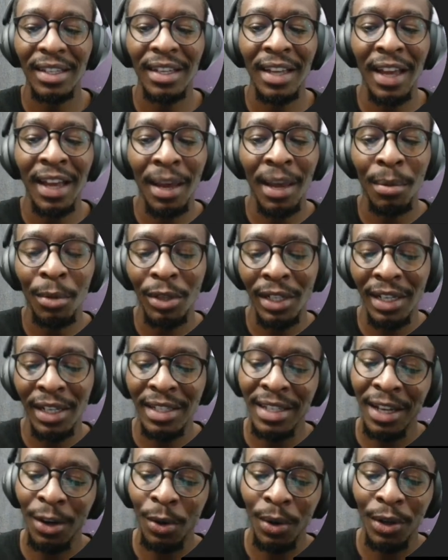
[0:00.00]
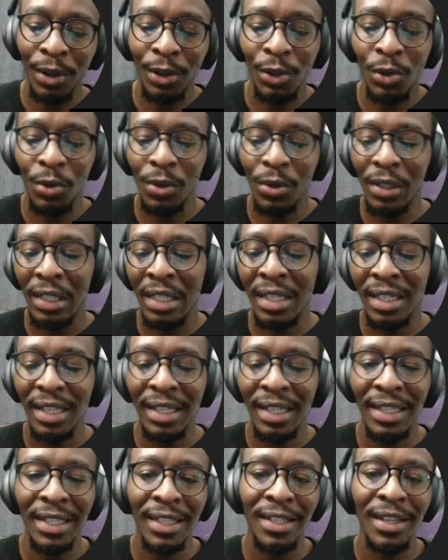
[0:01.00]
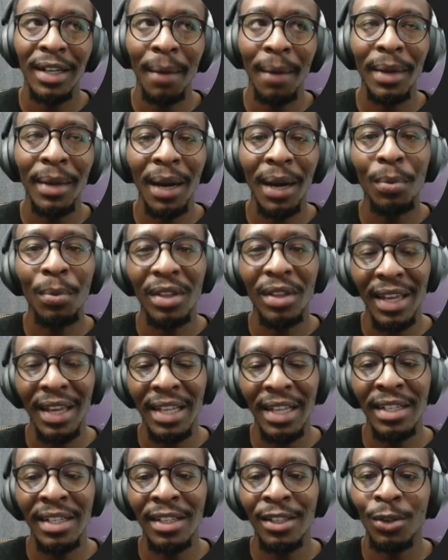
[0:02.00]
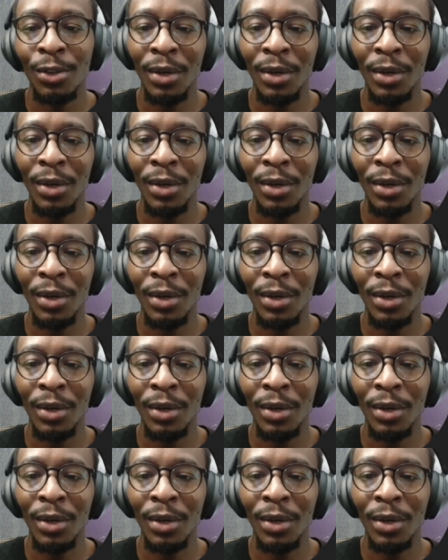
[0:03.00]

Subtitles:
AI models are going towards, is coming up with agents.